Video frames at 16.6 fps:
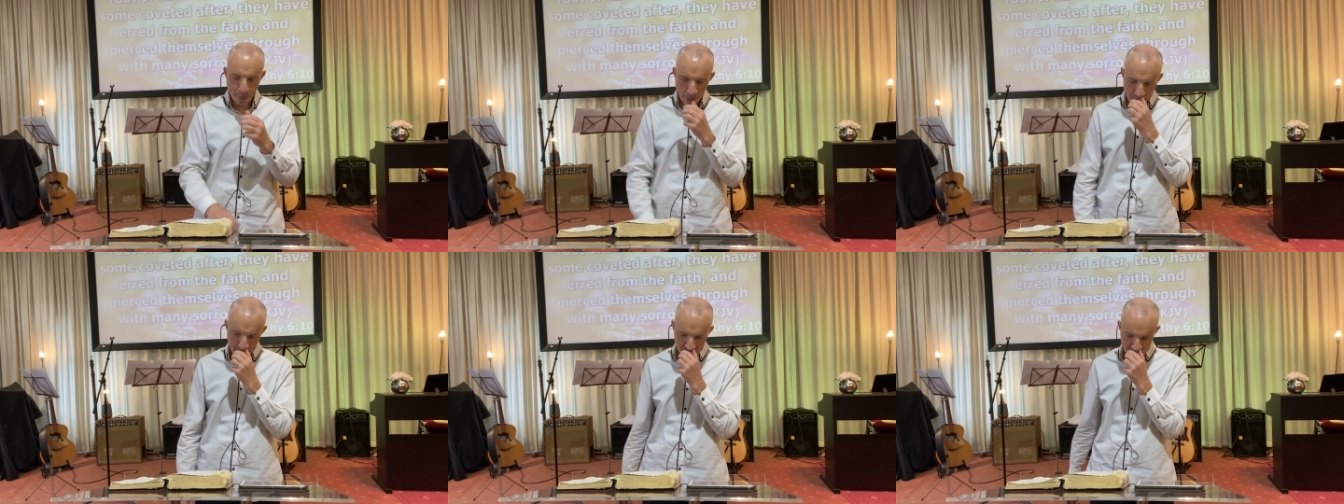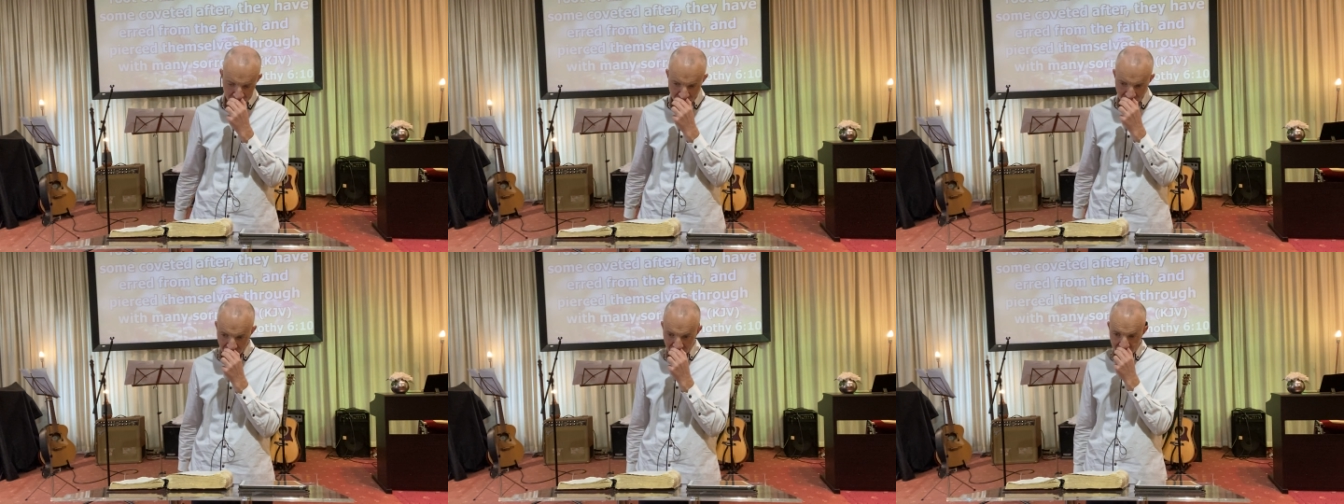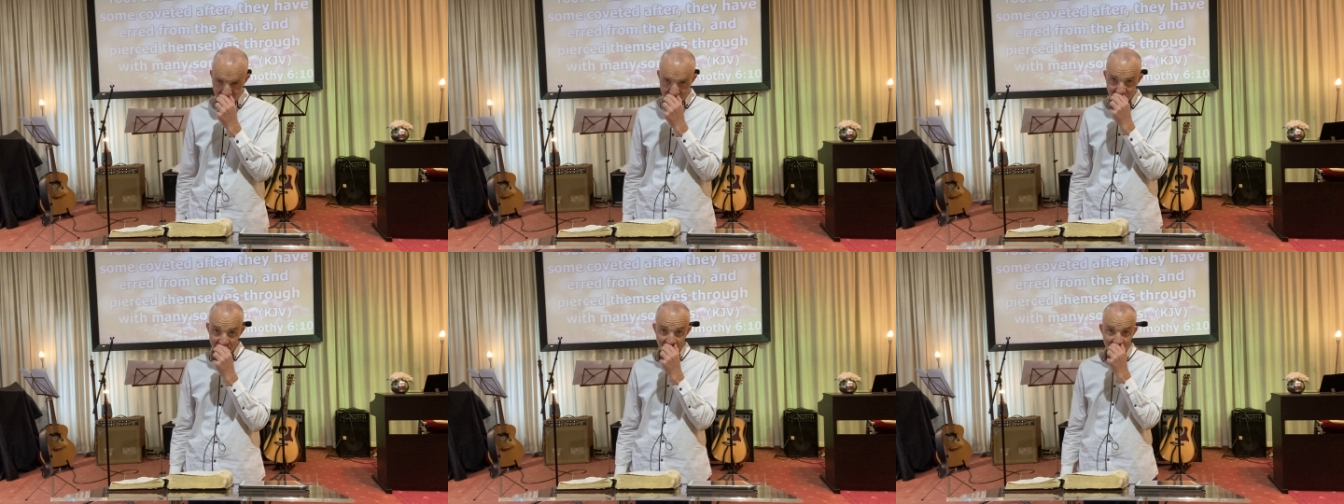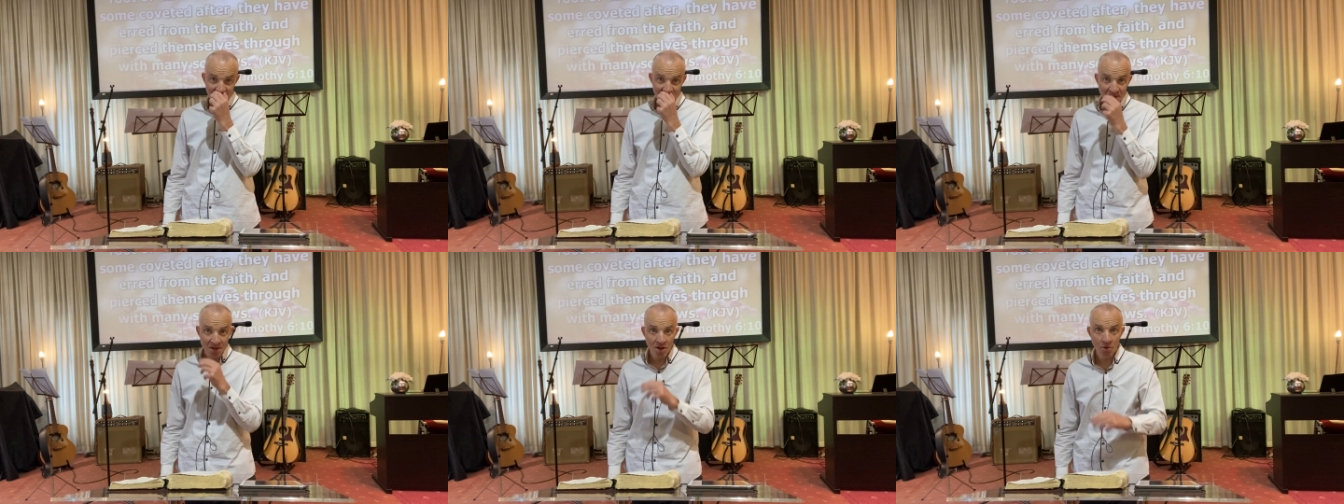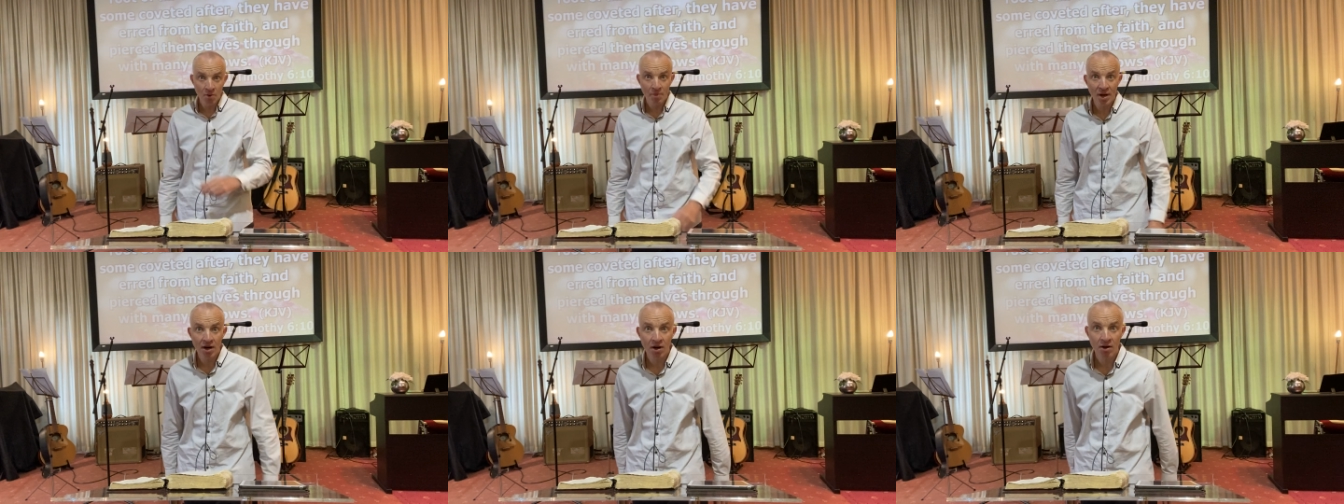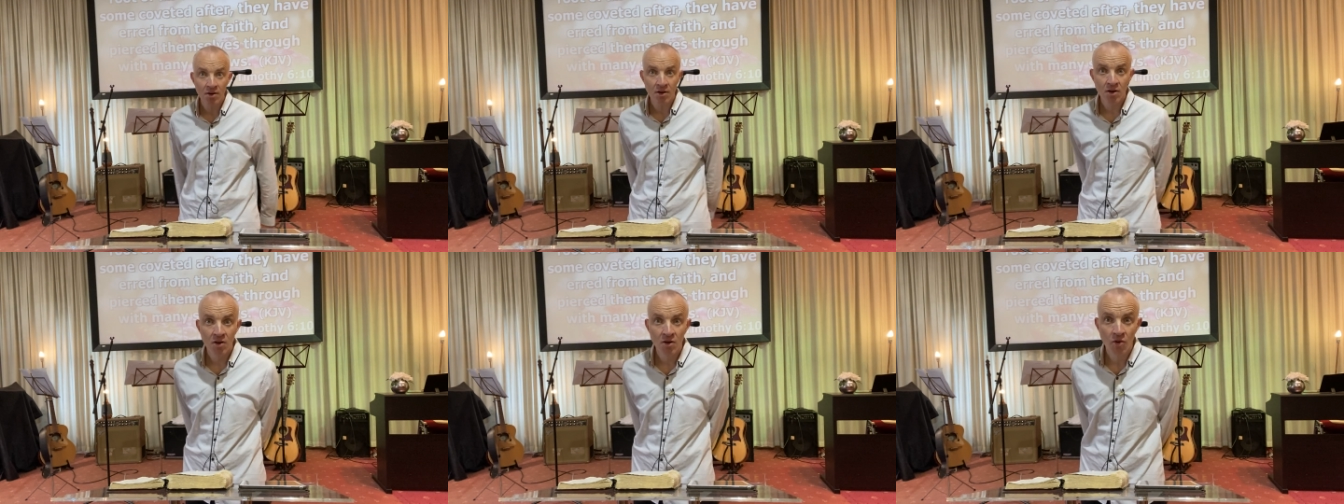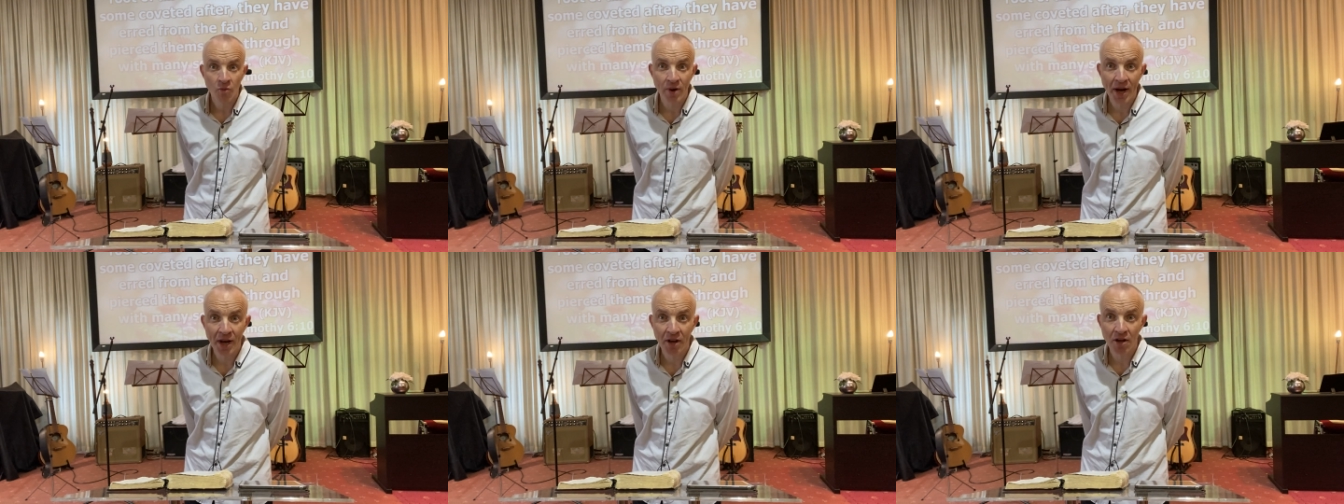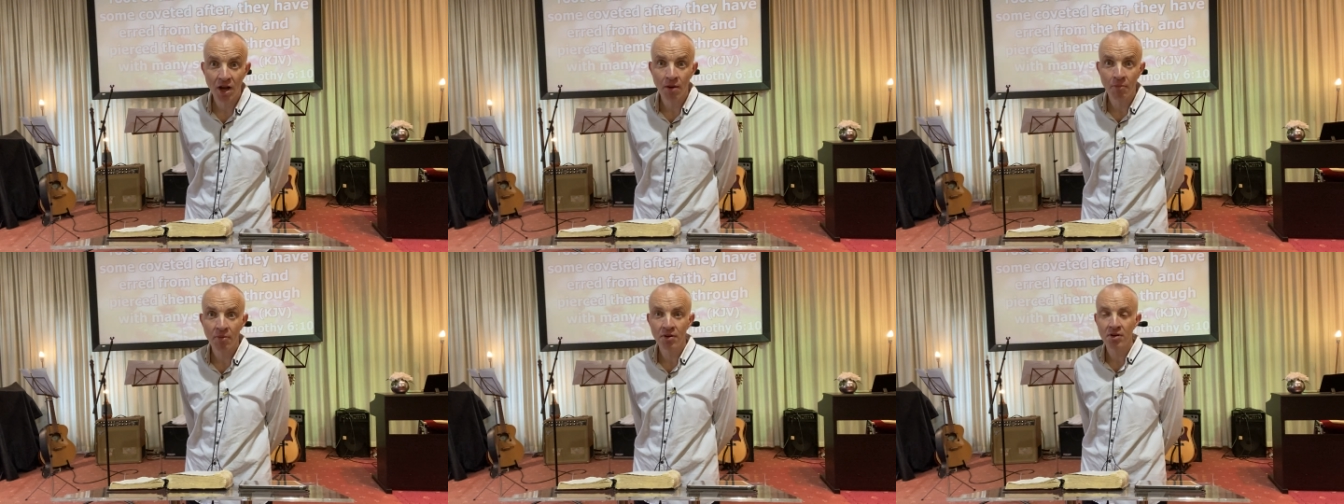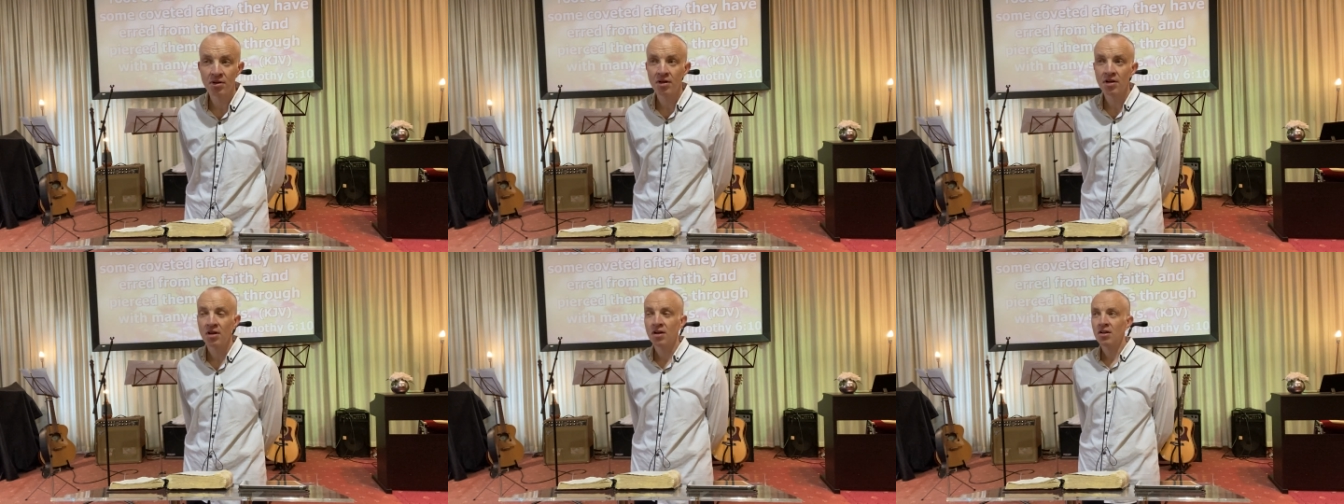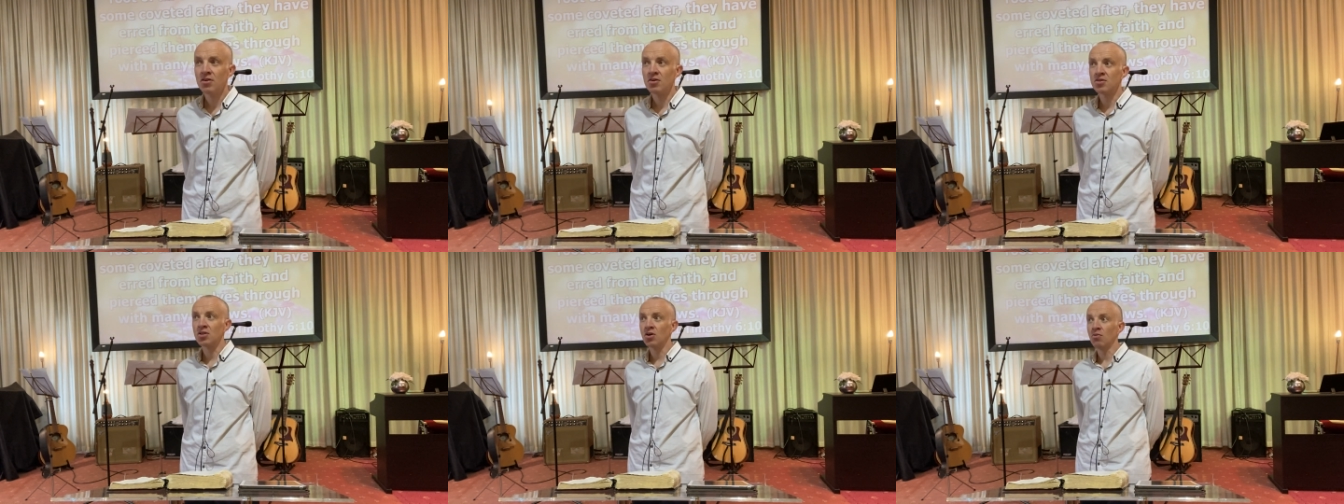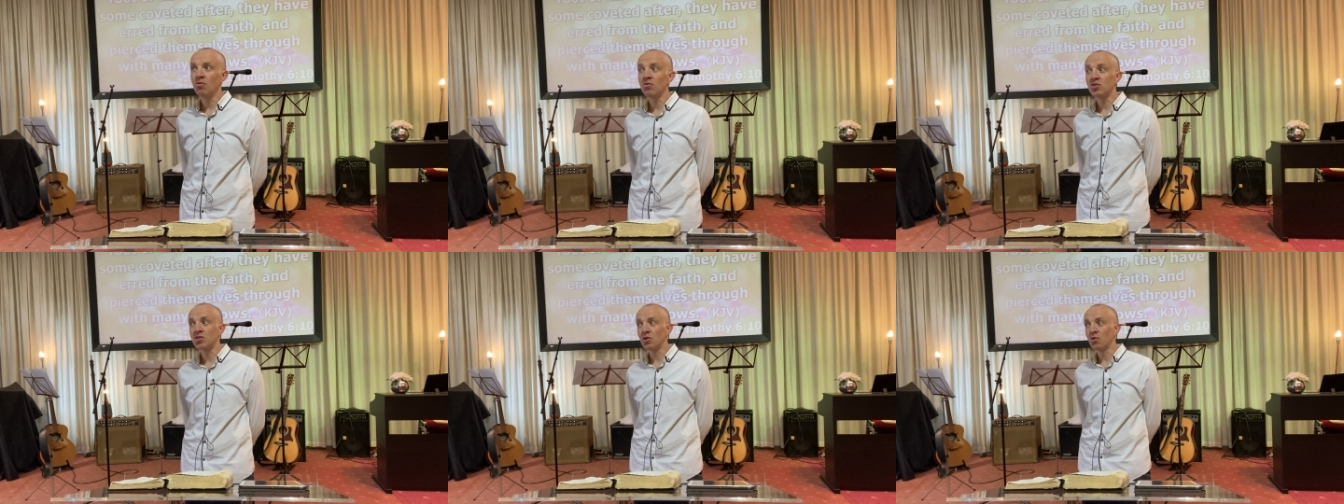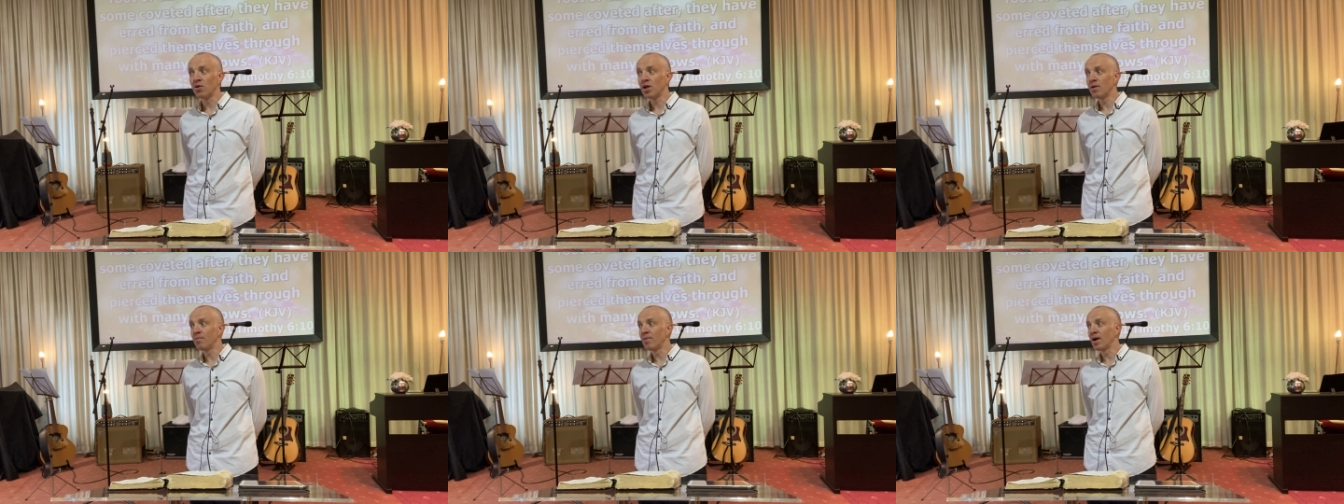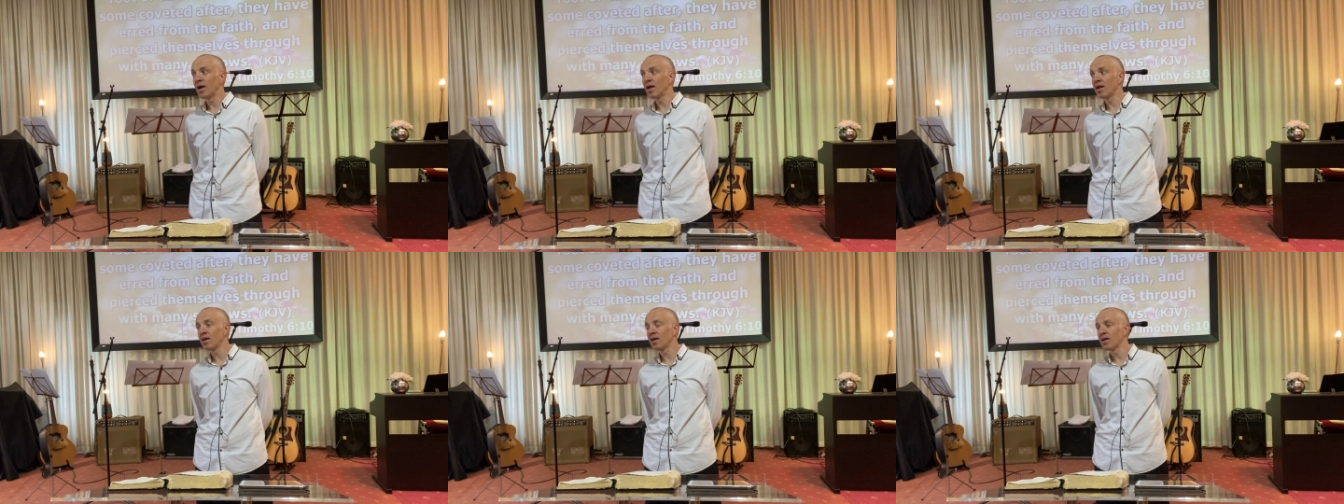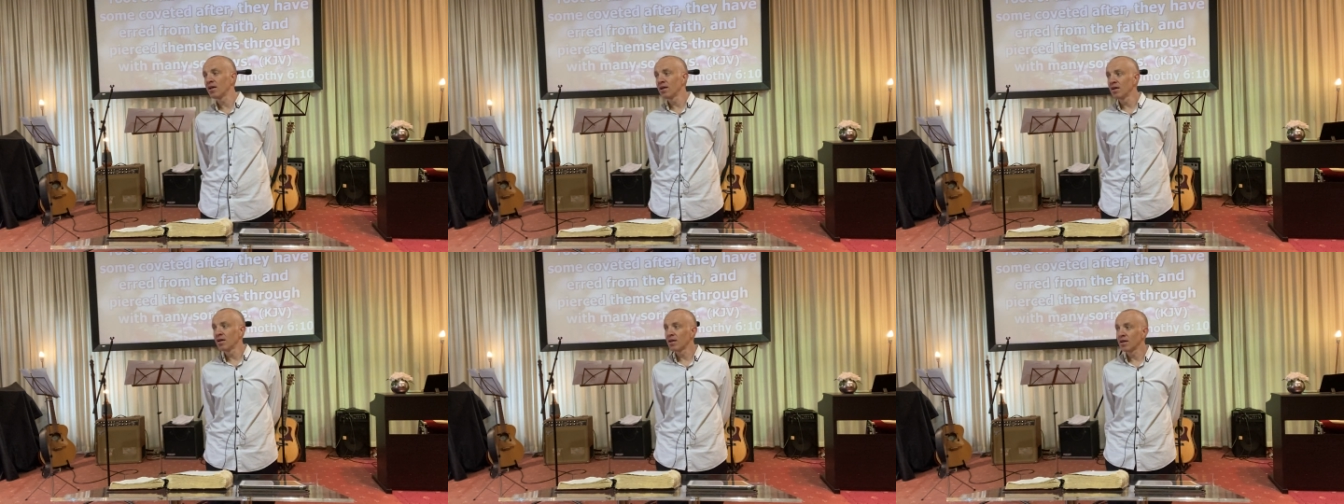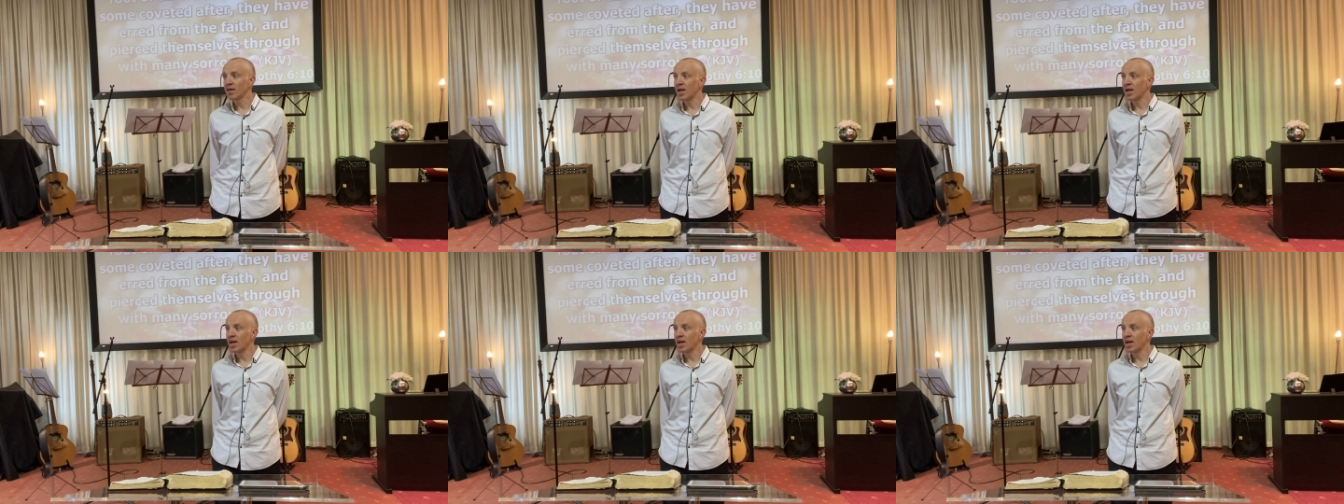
Mm-hmm. You know, better wind down. But there, there's an old story by a